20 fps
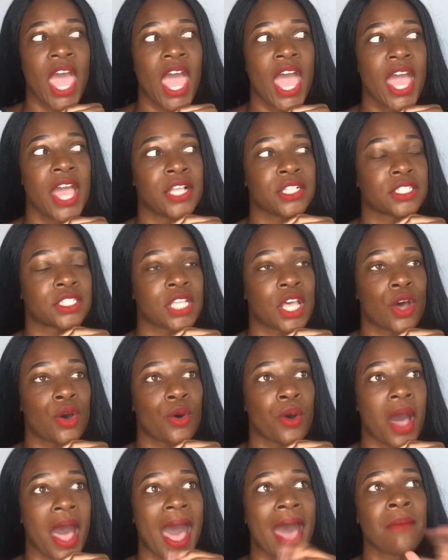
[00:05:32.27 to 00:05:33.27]
And
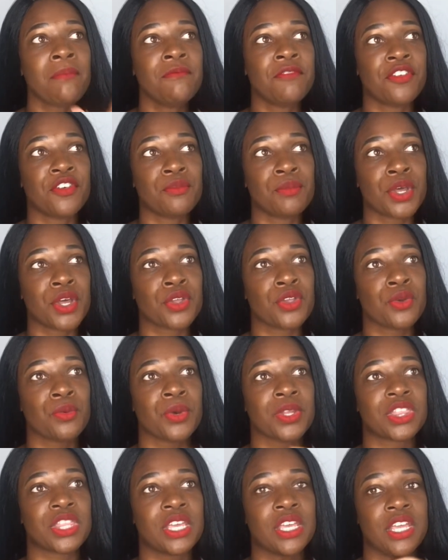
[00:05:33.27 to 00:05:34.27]
so I'm familiar
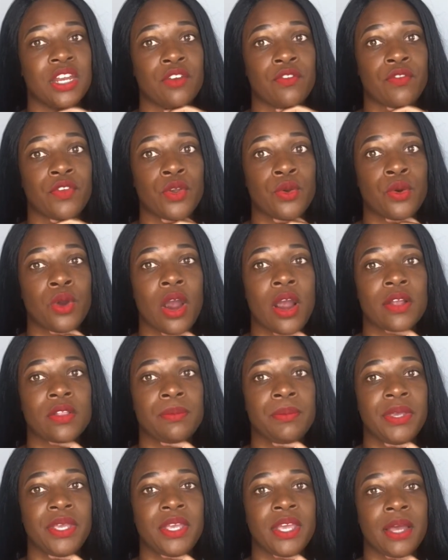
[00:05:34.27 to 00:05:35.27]
with the interview.
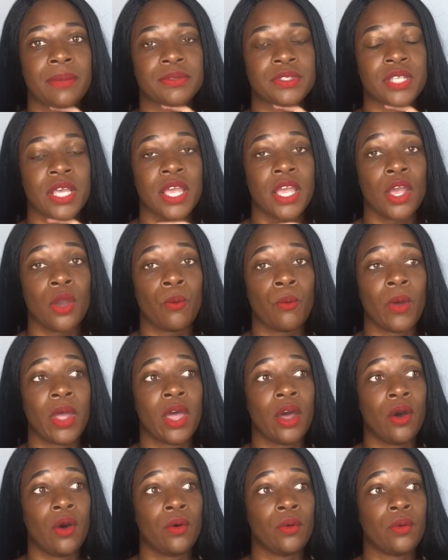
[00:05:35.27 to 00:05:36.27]
Cardi B kept saying,
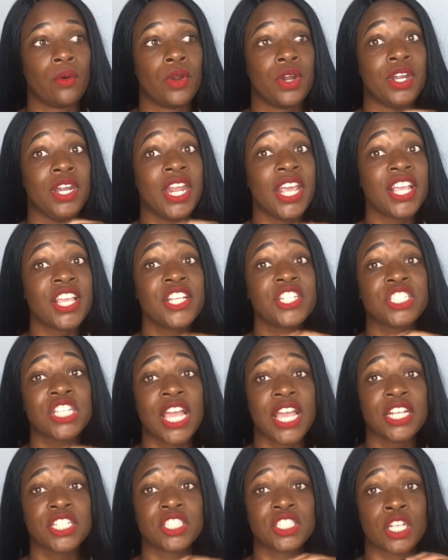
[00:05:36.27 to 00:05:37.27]
well, Nicki
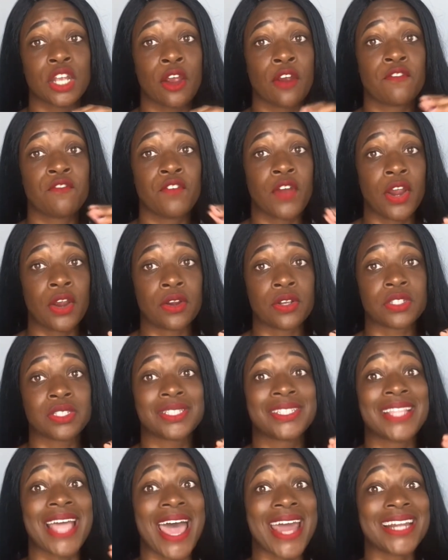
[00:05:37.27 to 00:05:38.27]
changed her verse.
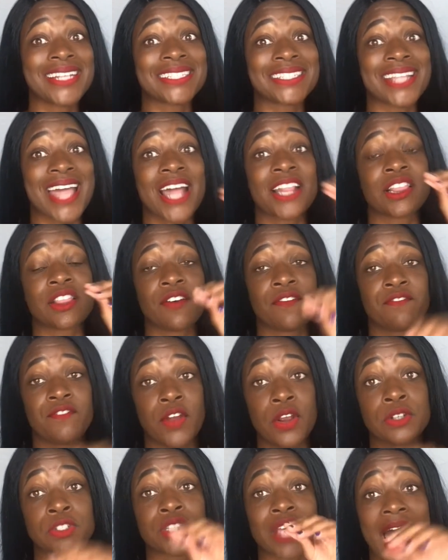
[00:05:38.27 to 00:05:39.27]
That is not the
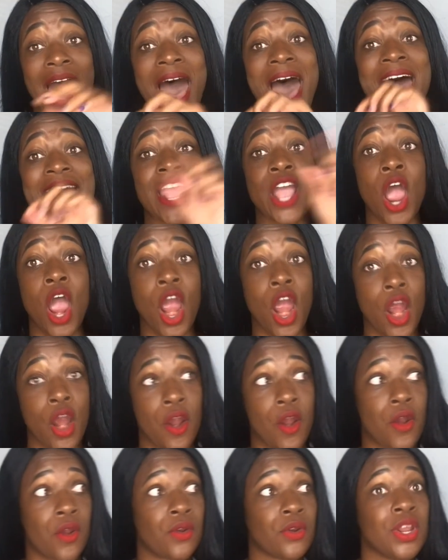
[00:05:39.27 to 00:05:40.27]
verse I
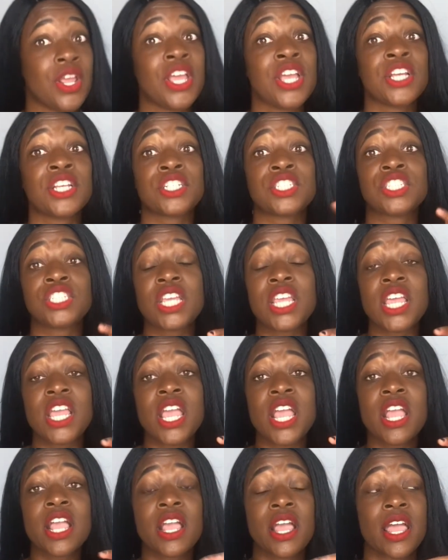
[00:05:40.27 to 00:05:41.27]
heard.
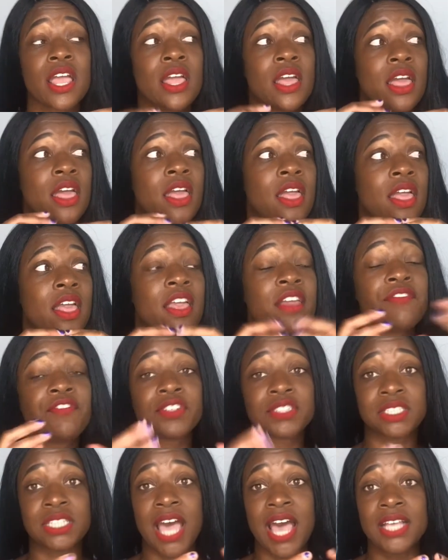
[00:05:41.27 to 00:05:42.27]
She
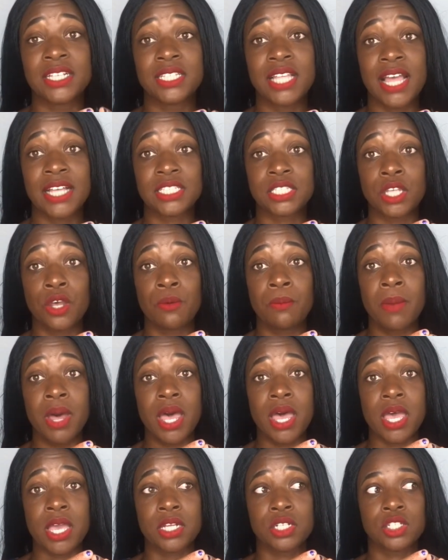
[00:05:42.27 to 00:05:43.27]
emphasized that so
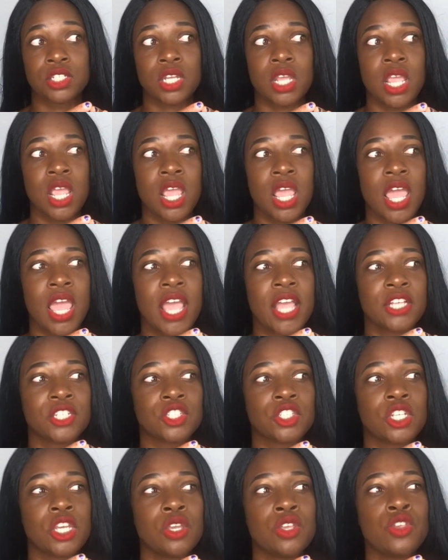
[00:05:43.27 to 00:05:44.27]
much. And
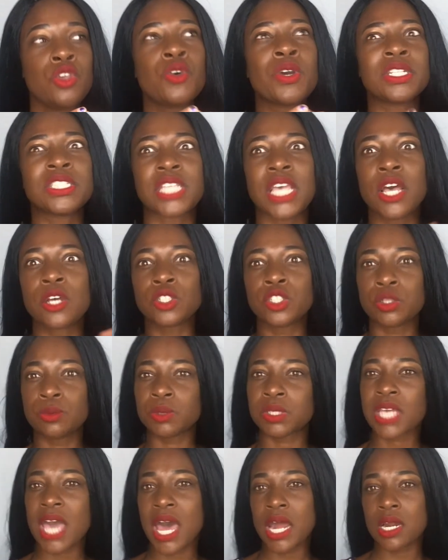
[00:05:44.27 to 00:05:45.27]
you could tell she
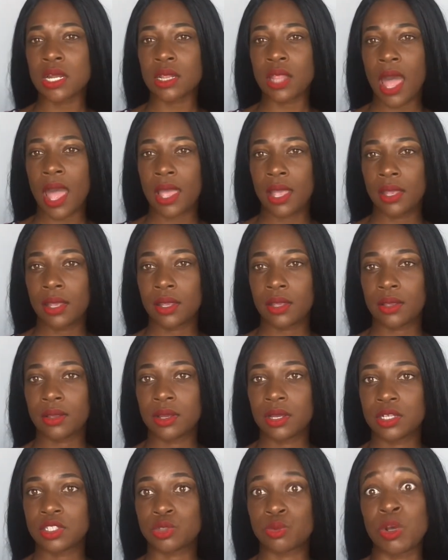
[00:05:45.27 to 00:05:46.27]
was kind of like,
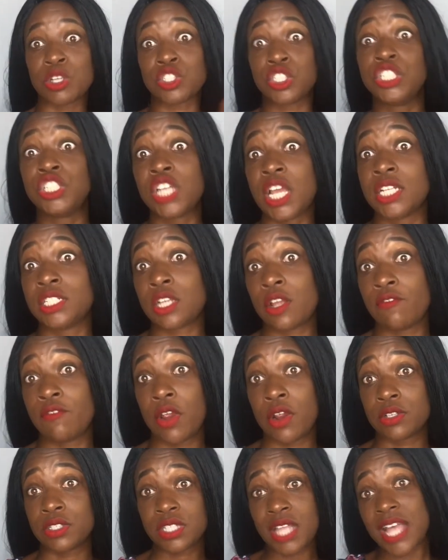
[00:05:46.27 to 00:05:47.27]
well, she changed her
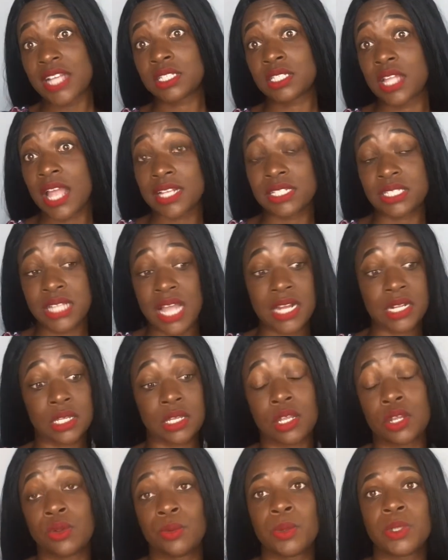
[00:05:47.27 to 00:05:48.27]
verse. That's not
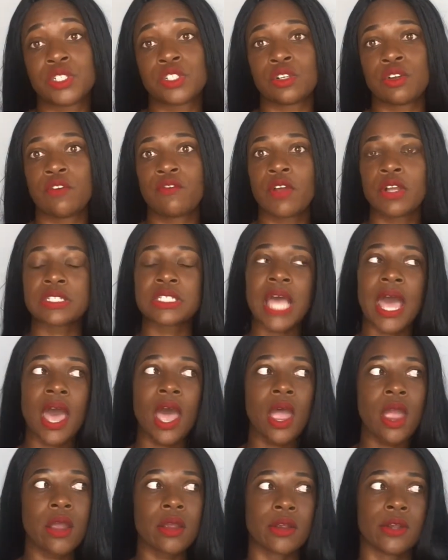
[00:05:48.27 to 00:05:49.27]
the original verse I
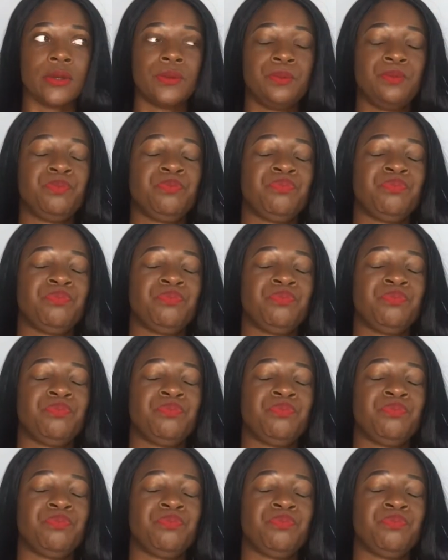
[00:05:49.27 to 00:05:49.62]
heard.